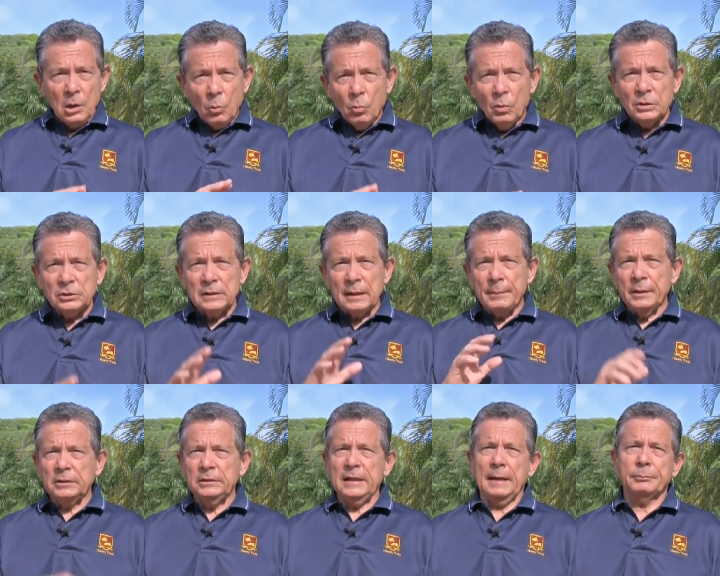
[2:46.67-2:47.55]
with some
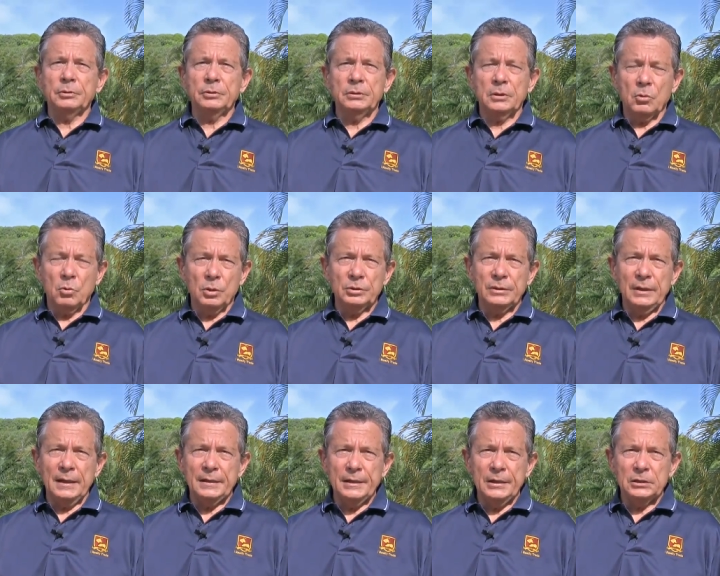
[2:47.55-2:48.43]
exceptions, of course,
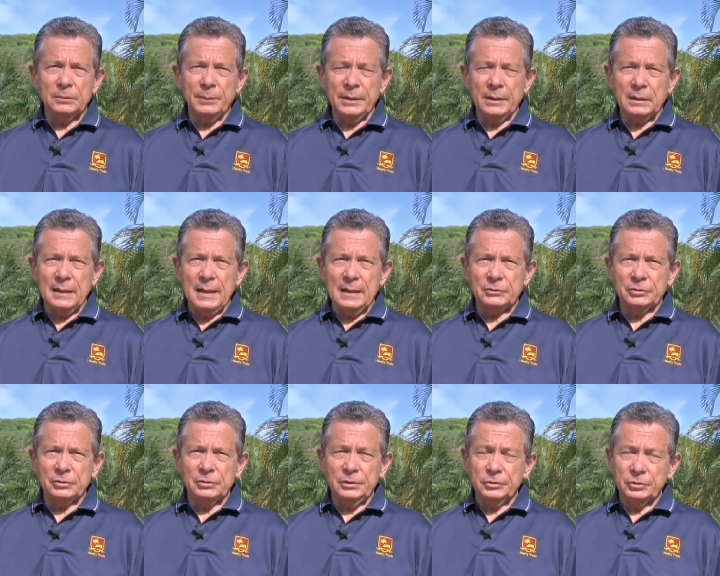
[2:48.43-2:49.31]
that I teach in my
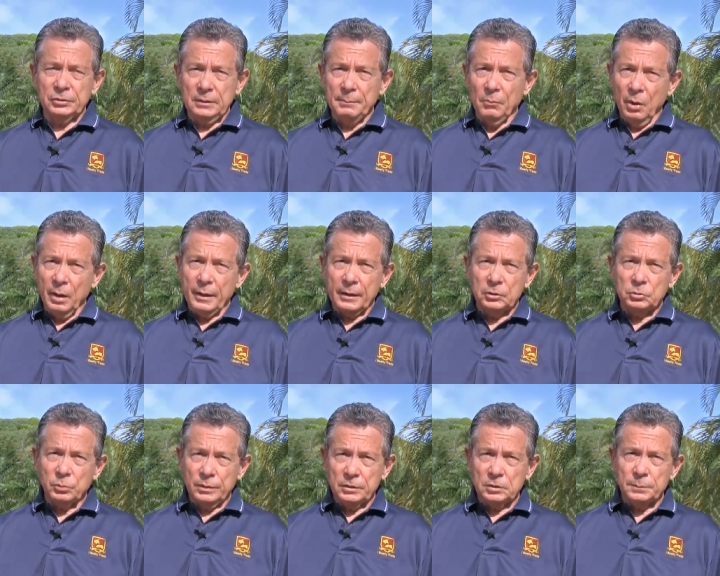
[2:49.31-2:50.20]
classes. There's some
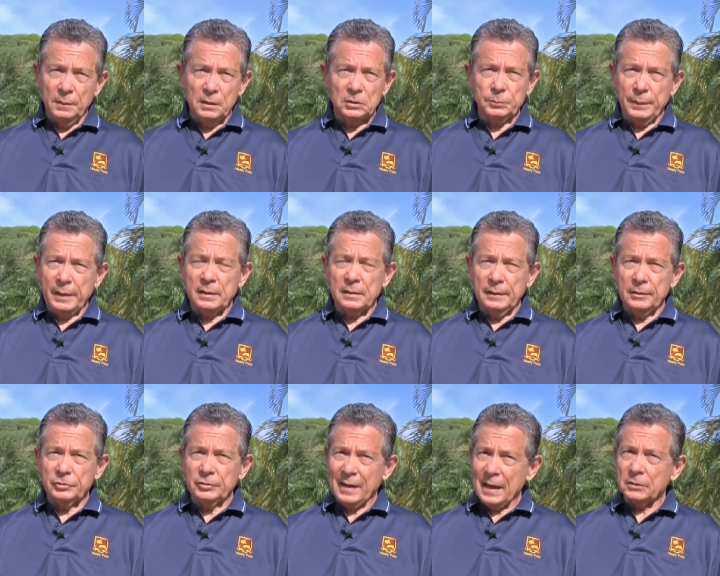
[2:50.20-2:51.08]
markets where the small
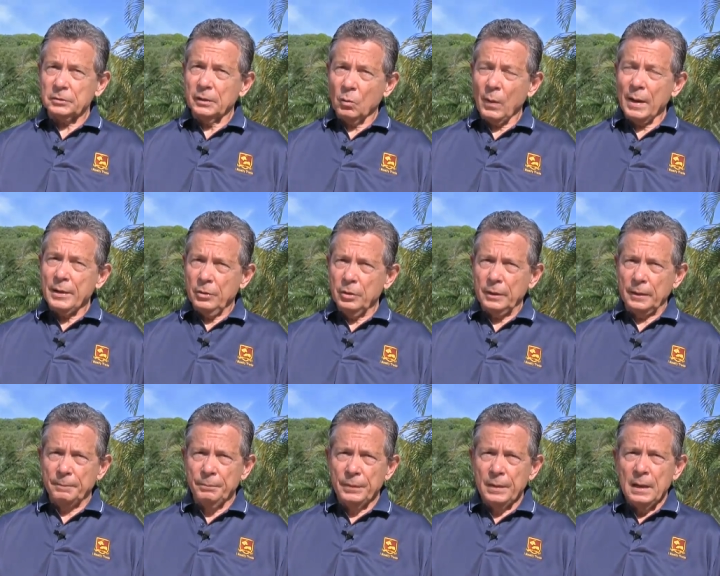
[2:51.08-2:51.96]
speculators are actually quite
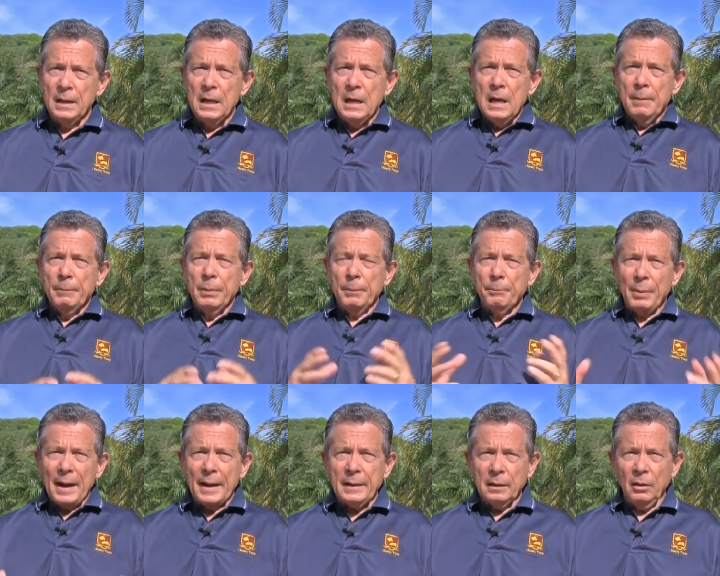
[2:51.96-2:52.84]
good. But
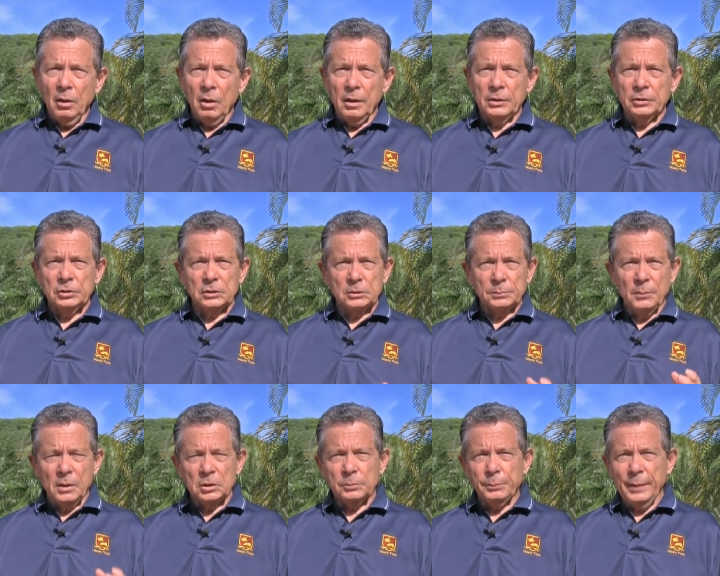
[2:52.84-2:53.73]
by and large, the
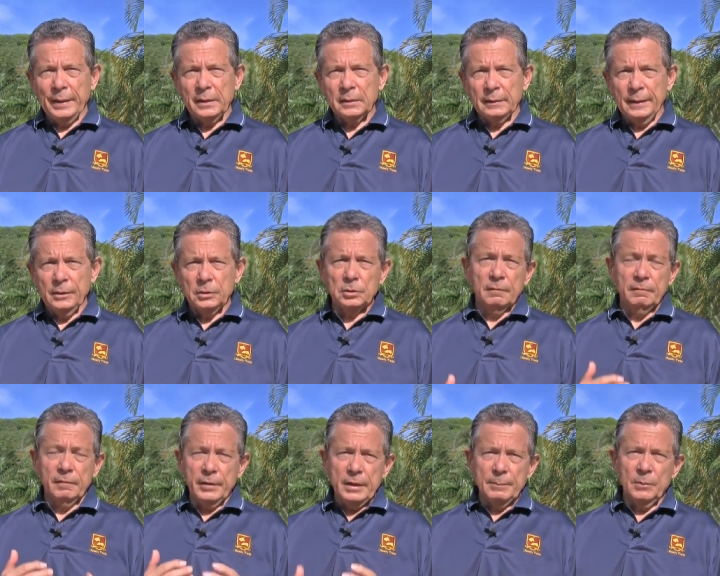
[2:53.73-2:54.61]
small speculators are
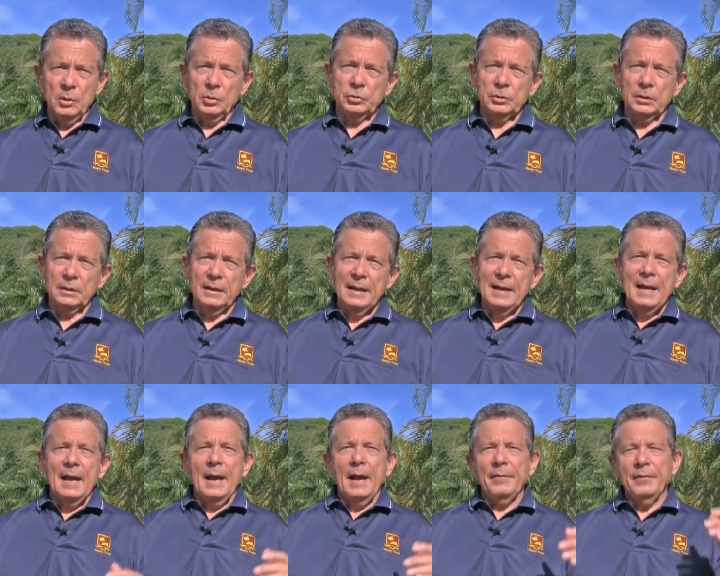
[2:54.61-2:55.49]
very emotional,
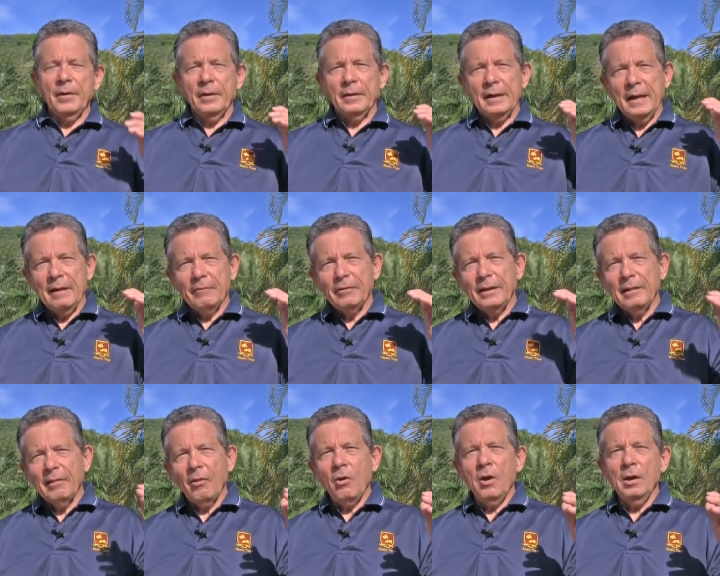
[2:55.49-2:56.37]
and they're heavily
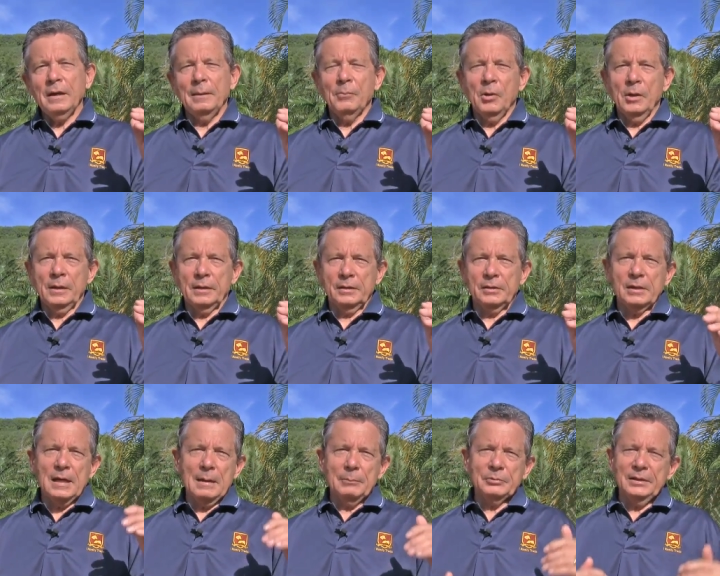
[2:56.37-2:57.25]
long at market
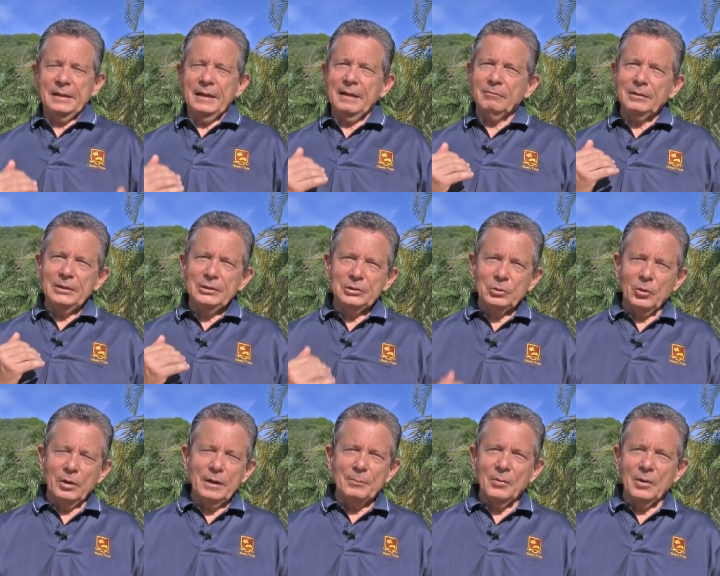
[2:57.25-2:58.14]
tops and heavily
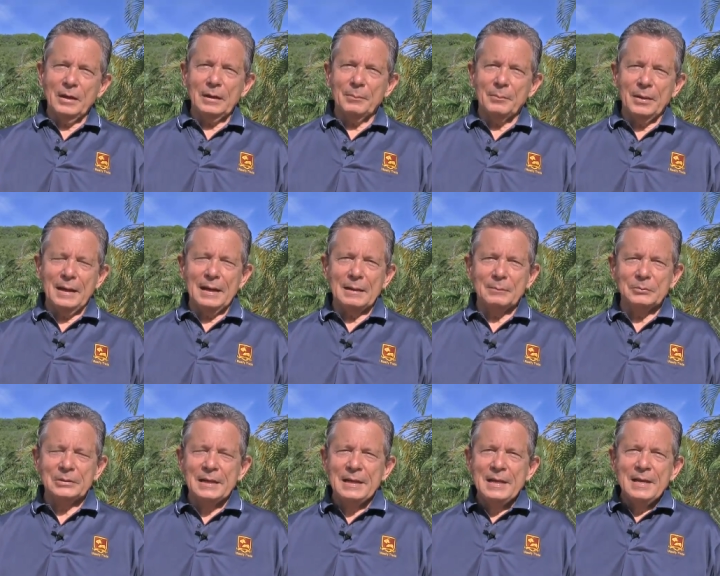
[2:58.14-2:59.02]
short at market
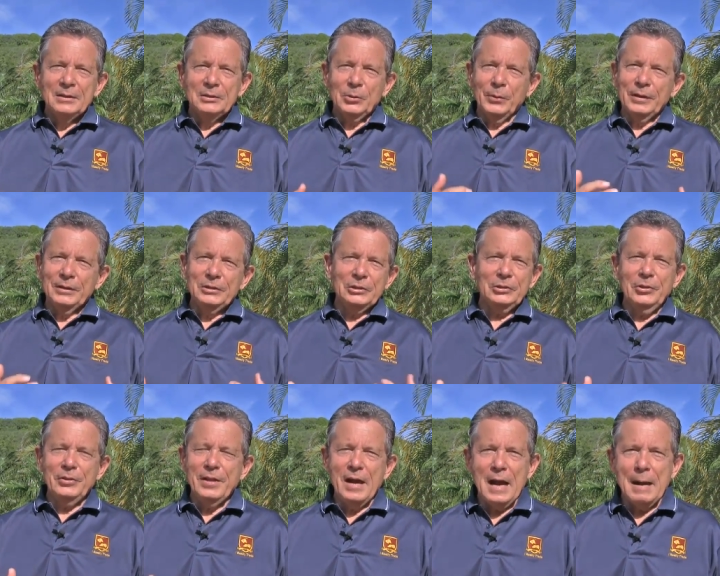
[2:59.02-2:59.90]
bottoms. So we can just do the